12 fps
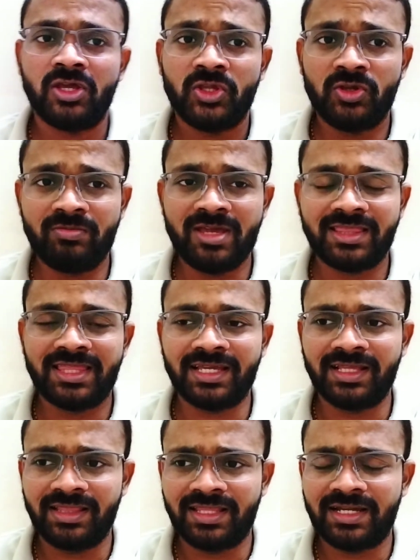You may
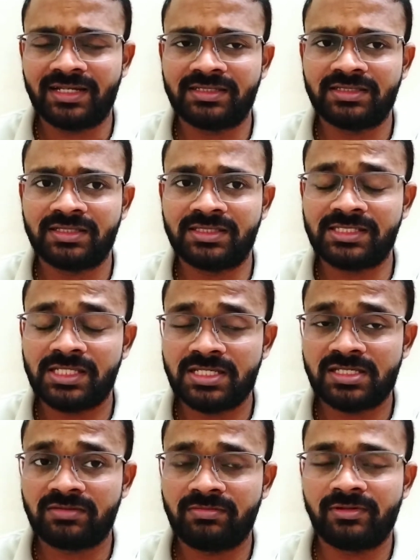think that this
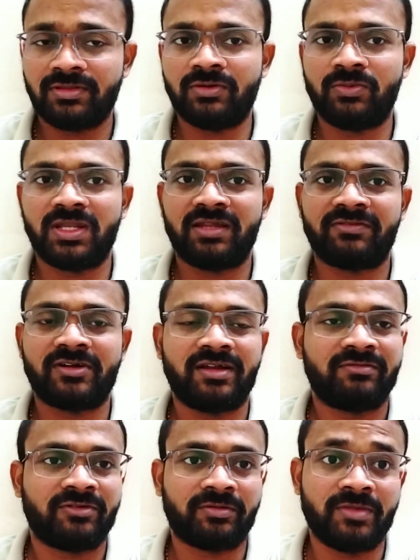is the will of
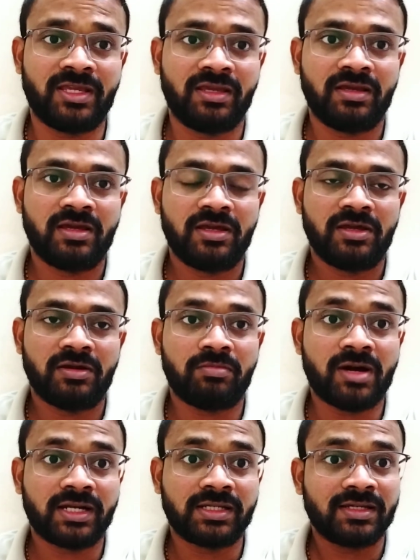God for me,
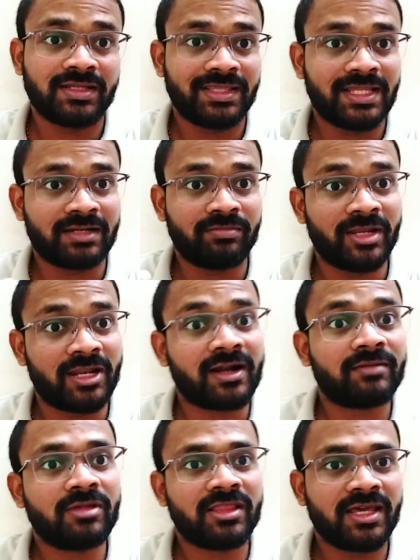but that may
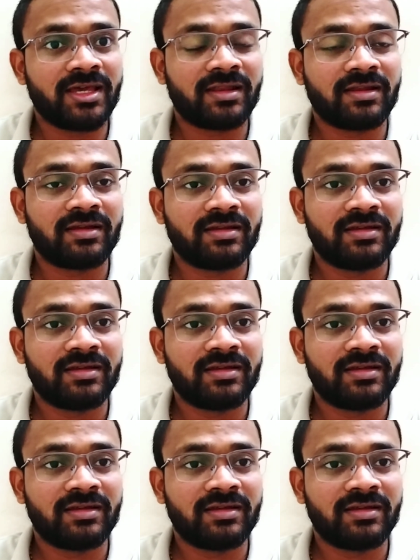not be there.